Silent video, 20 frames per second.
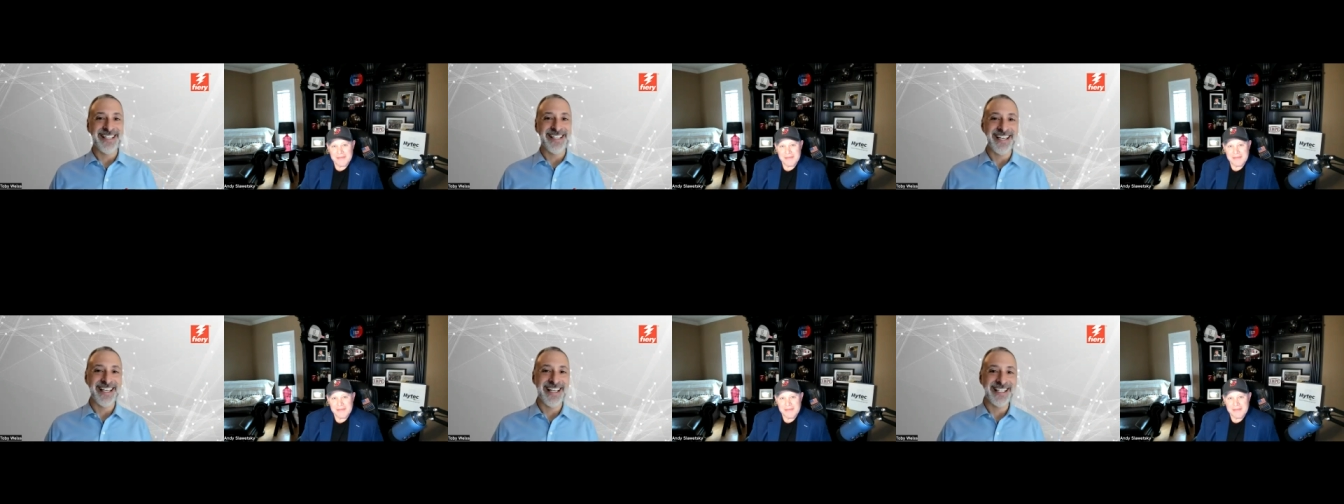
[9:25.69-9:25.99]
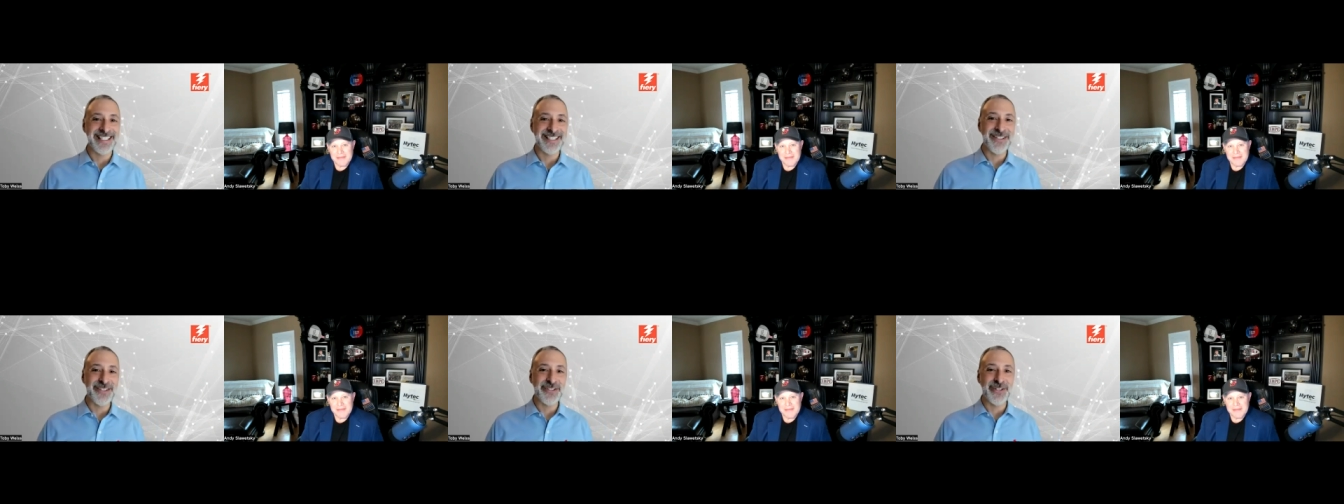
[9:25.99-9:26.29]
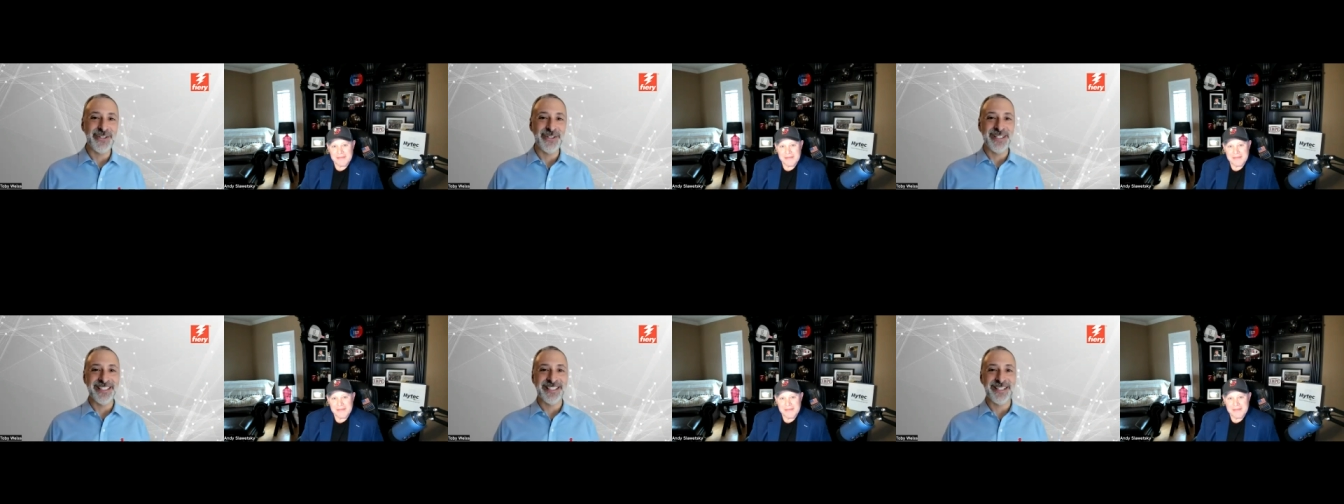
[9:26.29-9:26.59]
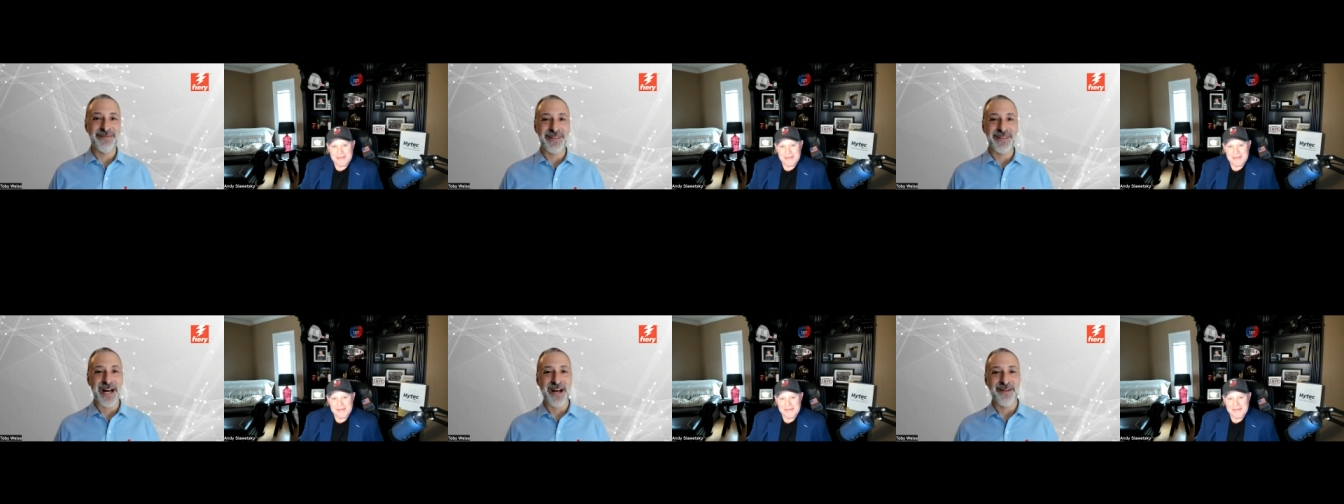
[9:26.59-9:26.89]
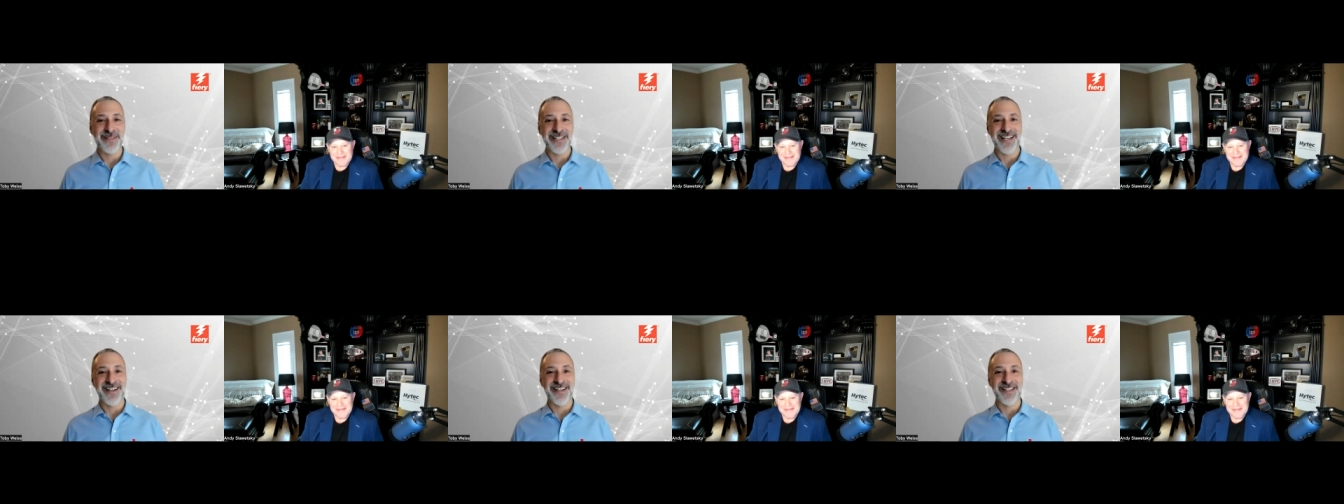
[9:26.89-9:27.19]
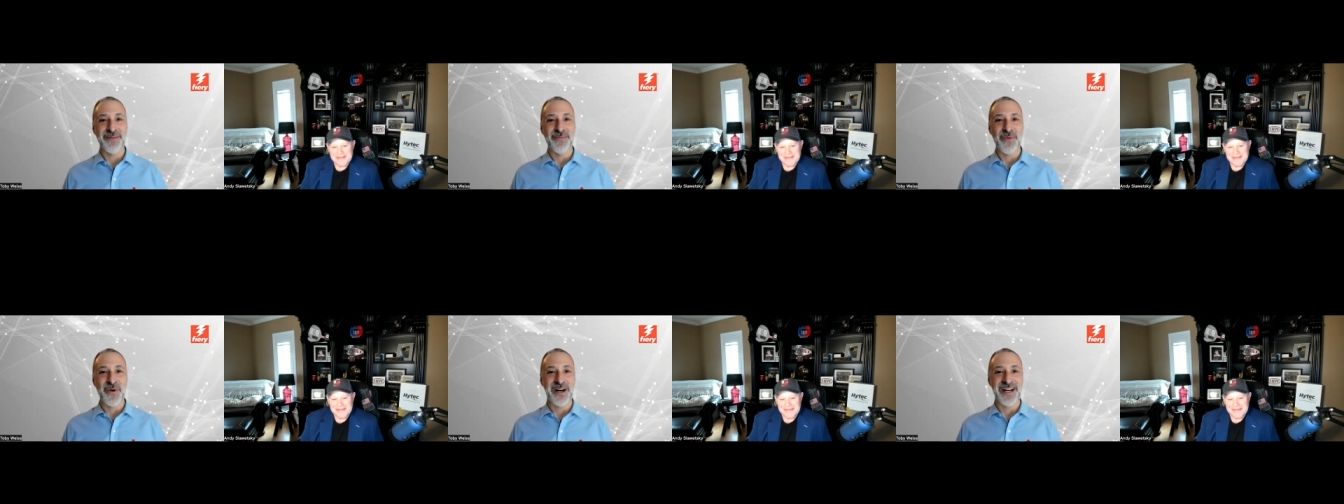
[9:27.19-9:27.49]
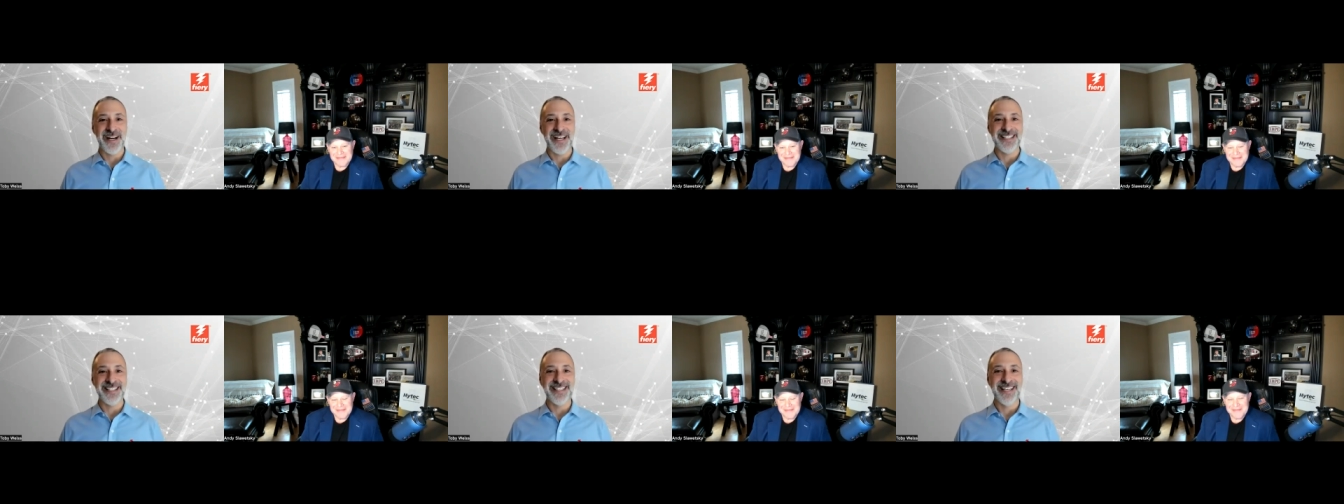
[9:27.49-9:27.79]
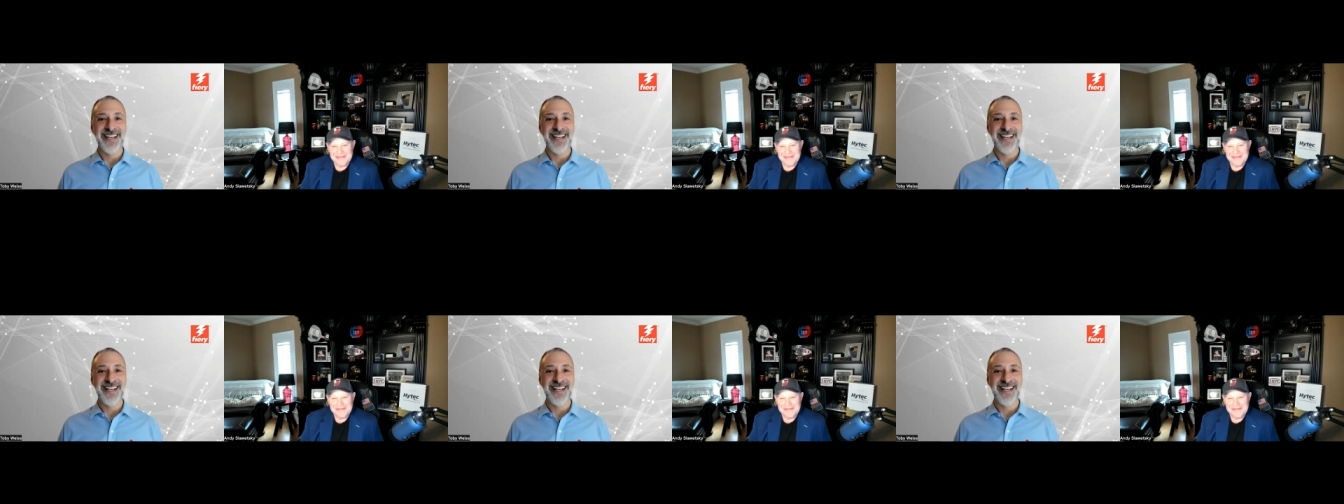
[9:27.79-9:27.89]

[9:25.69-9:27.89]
it gets a little chilly sometimes here in the mornings.